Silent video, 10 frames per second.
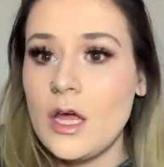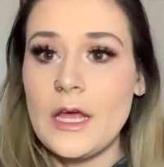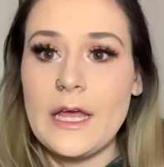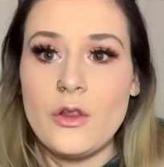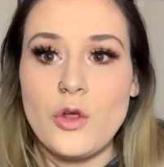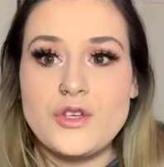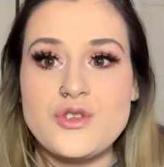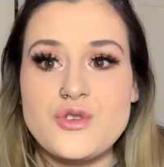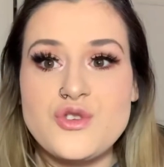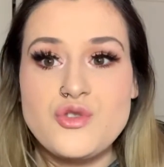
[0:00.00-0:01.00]
it looks
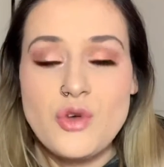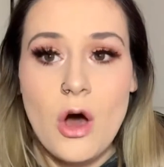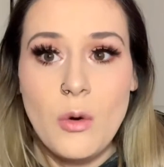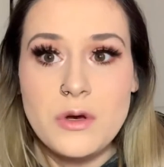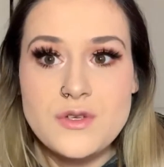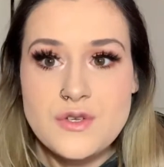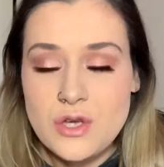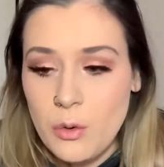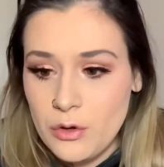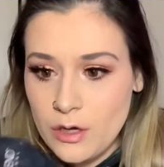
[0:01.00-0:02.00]
so
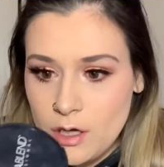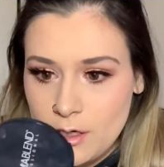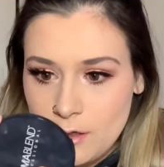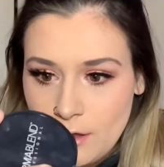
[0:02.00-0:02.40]
good.